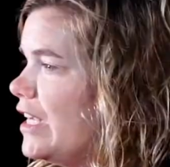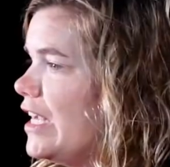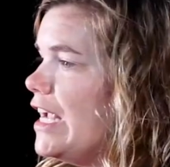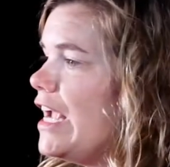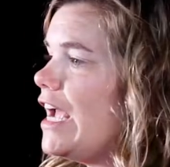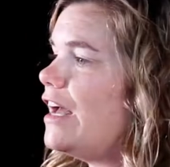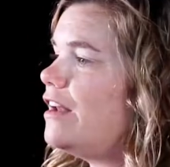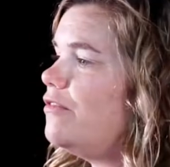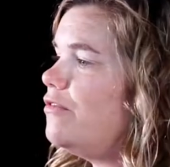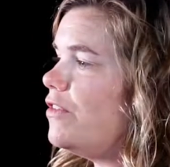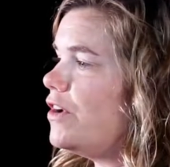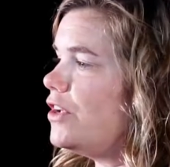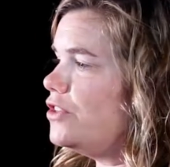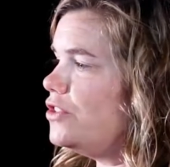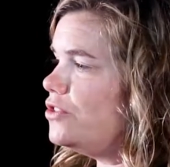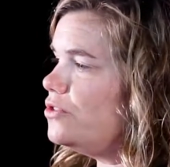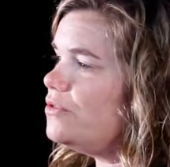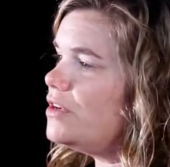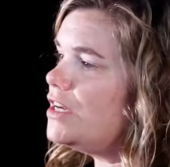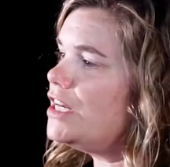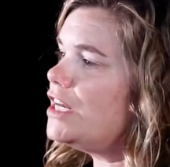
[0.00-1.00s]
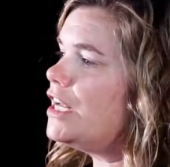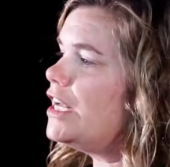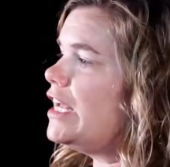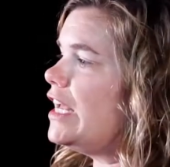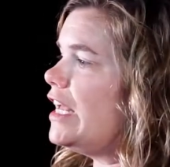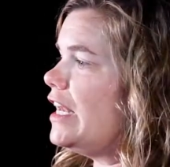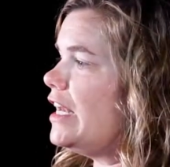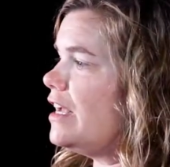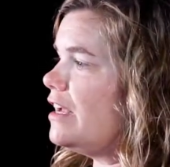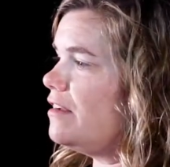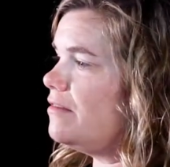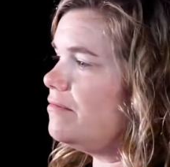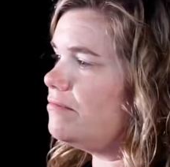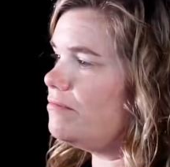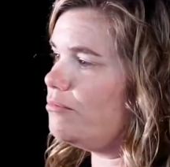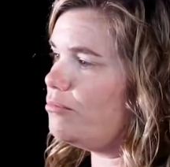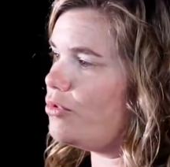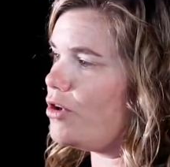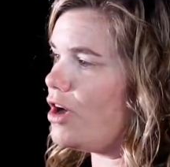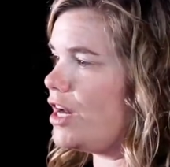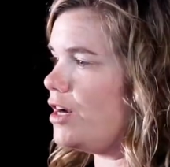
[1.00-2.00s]
He had fun doing it and it
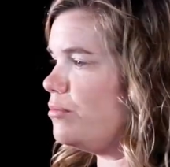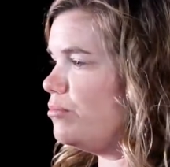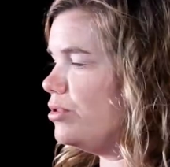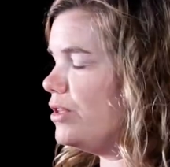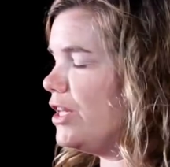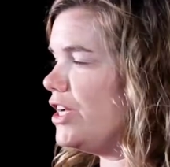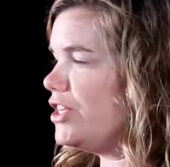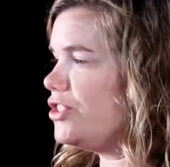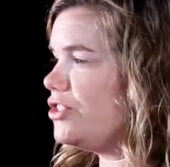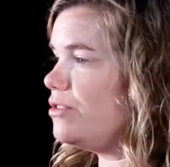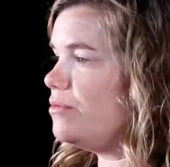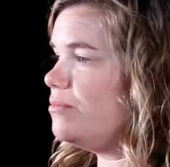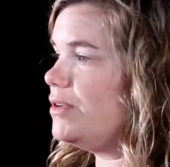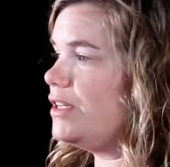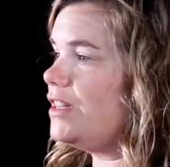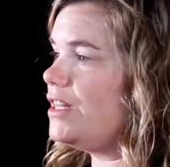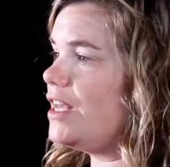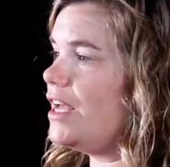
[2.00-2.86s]
brought him pleasure, but